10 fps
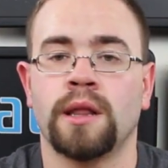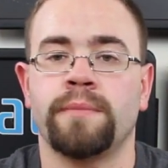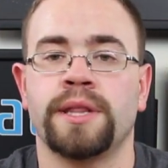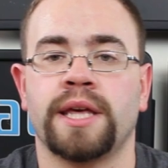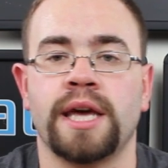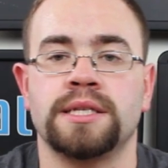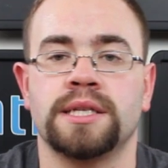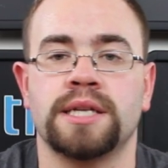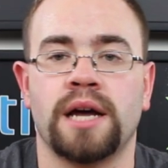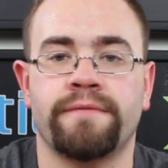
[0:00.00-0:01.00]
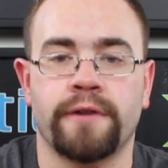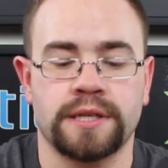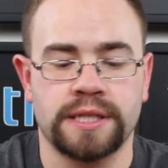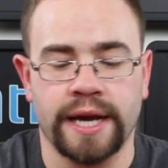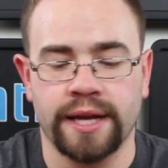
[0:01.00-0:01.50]
let me put the case to the side for a
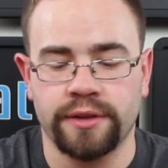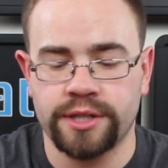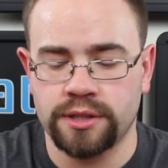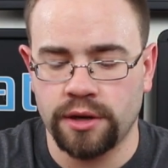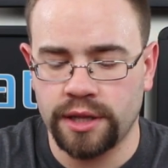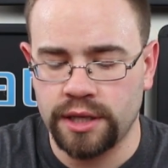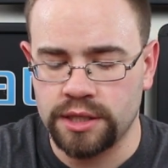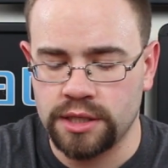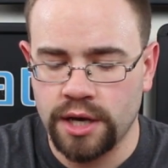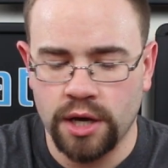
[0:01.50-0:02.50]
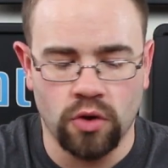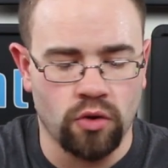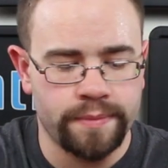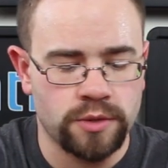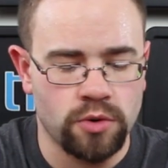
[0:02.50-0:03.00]
second. Let's just look at these
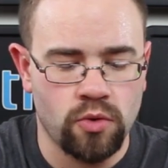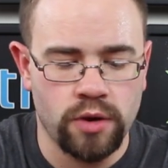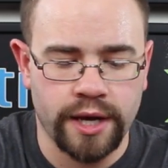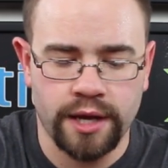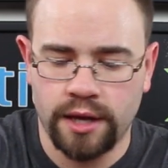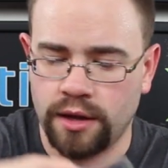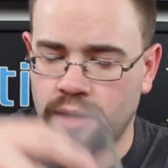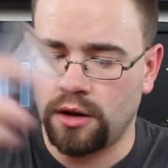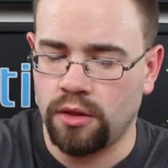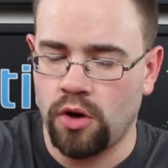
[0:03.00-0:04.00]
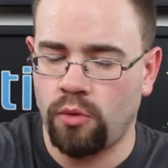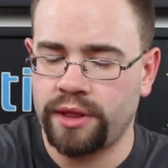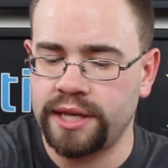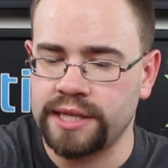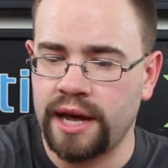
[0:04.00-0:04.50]
grips real quick, along
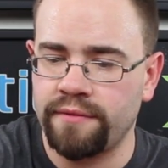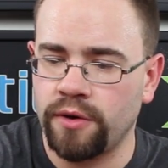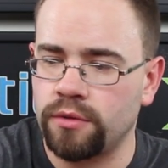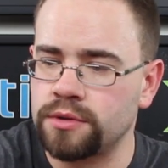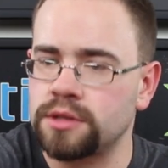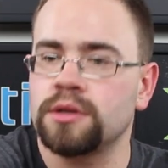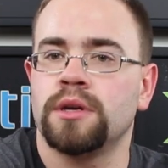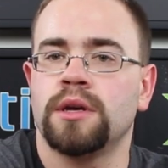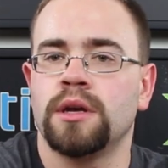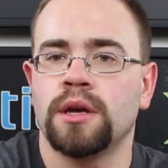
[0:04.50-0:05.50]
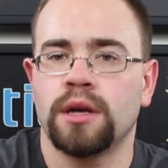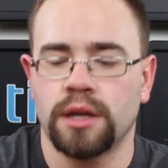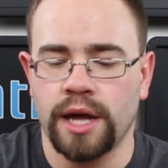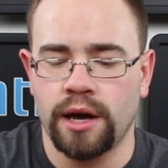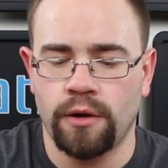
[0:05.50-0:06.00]
with these headphones.
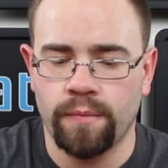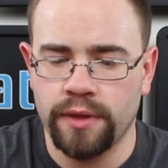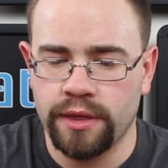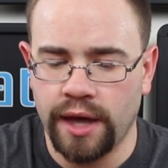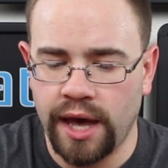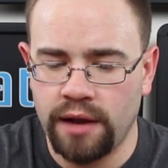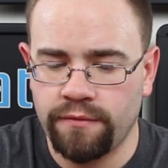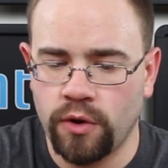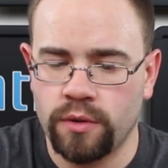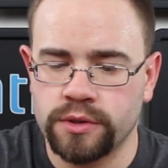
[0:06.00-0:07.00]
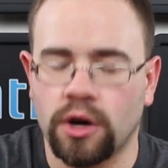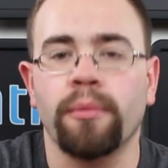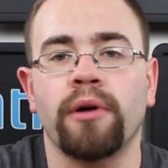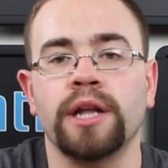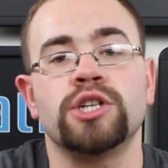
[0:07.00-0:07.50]
Now, the headphones are
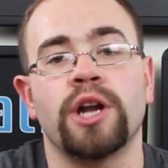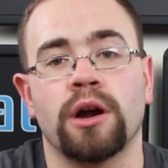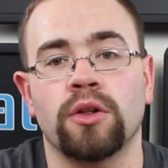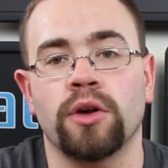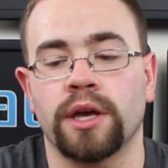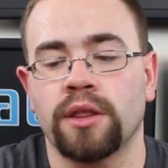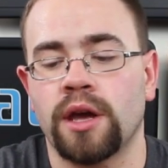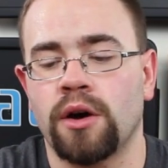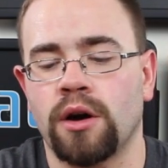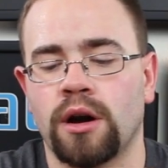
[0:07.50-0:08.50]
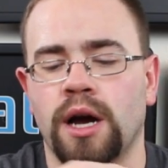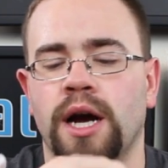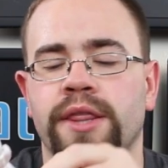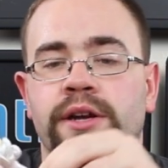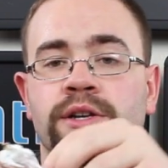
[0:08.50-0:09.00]
pretty generic looking. They
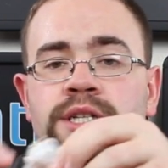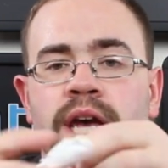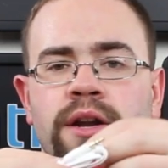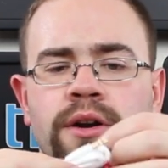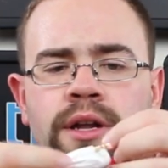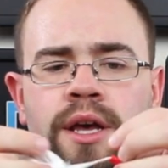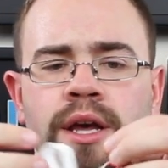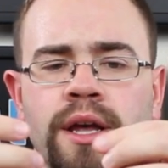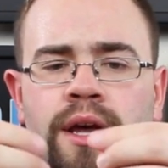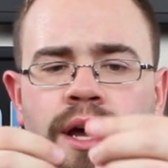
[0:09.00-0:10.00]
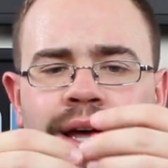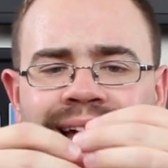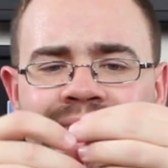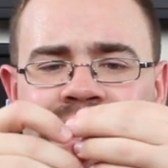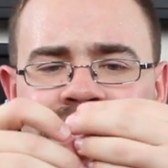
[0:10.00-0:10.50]
are, they're your standard,
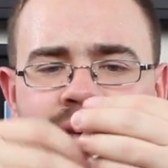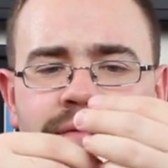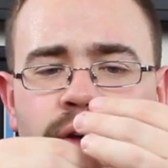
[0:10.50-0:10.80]
they